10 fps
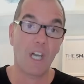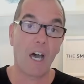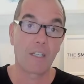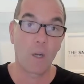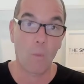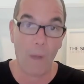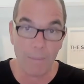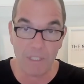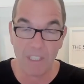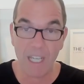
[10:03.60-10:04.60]
on your
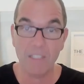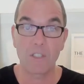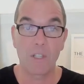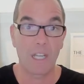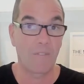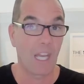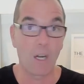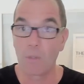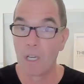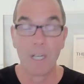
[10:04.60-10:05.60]
website so that if they
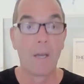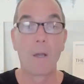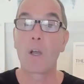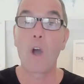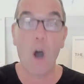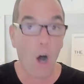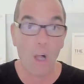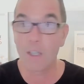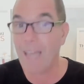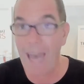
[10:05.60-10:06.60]
don't
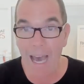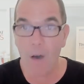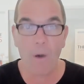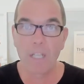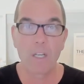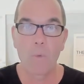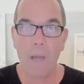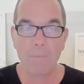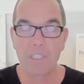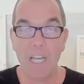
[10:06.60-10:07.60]
call now on your
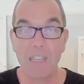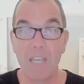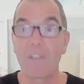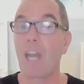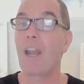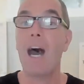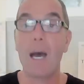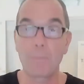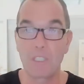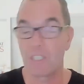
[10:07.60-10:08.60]
website, they've got an
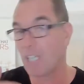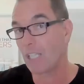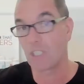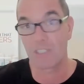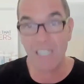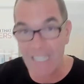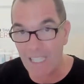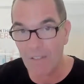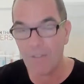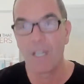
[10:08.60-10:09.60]
option to not just
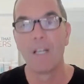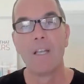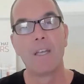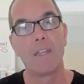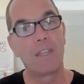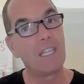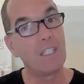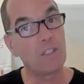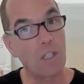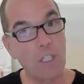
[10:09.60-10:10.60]
leave.
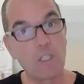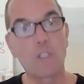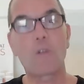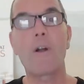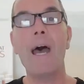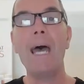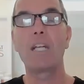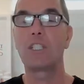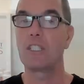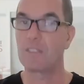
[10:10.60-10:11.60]
These are the
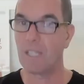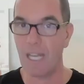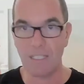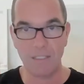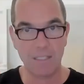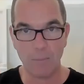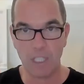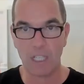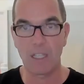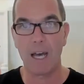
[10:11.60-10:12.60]
strategies. Today it's
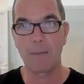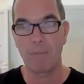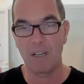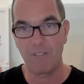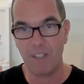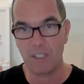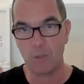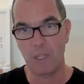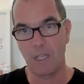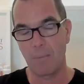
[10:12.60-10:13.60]
subject line, but it fits
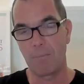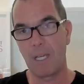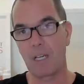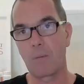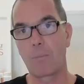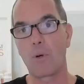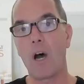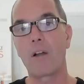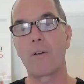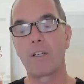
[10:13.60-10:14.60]
within the bigger,
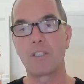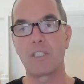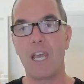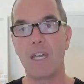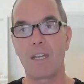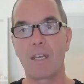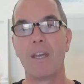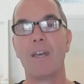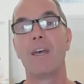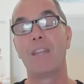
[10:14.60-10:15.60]
broader understanding
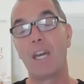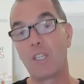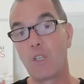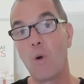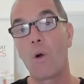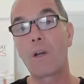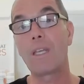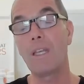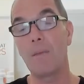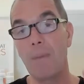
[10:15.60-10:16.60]
that your
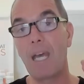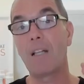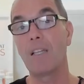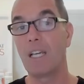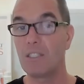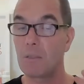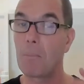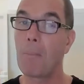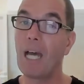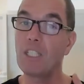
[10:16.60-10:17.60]
email list
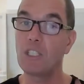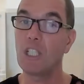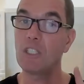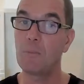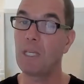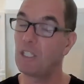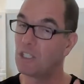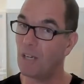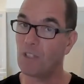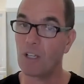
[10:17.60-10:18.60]
might just be,
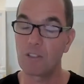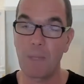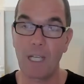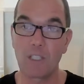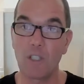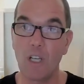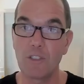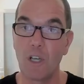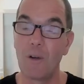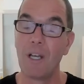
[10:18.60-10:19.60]
Jeff talks about this
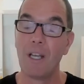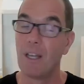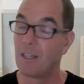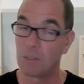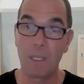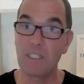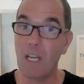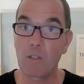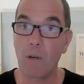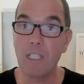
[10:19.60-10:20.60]
also. This may
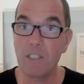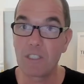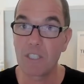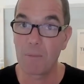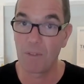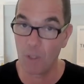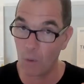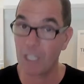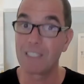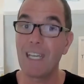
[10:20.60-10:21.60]
sound crazy to some of you. We're
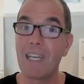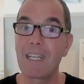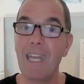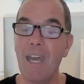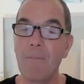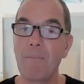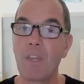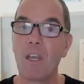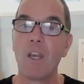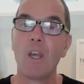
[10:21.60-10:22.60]
going to say it again.
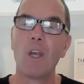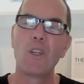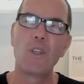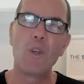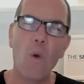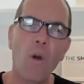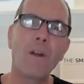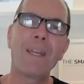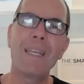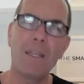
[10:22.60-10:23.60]

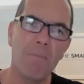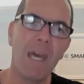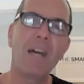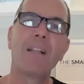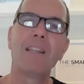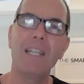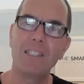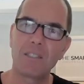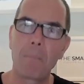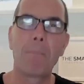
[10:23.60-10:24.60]
Your email
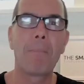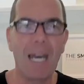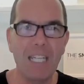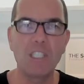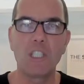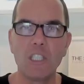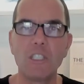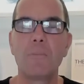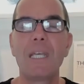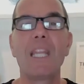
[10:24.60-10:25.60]
list might
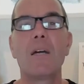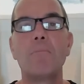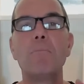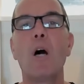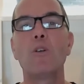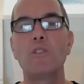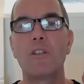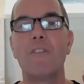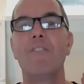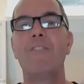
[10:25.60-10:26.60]
just be the most
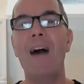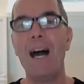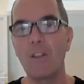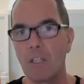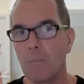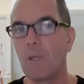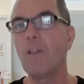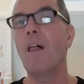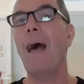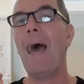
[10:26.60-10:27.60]

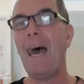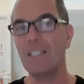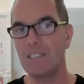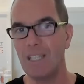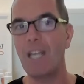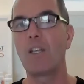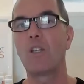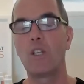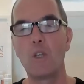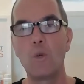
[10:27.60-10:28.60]
valuable asset
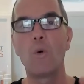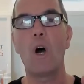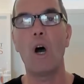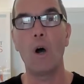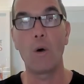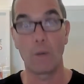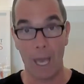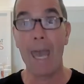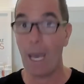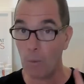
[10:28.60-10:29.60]
you own.
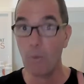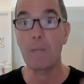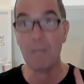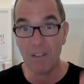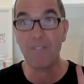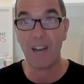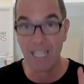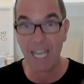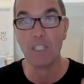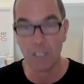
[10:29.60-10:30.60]
And we mean
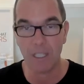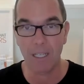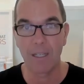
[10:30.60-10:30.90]
financially.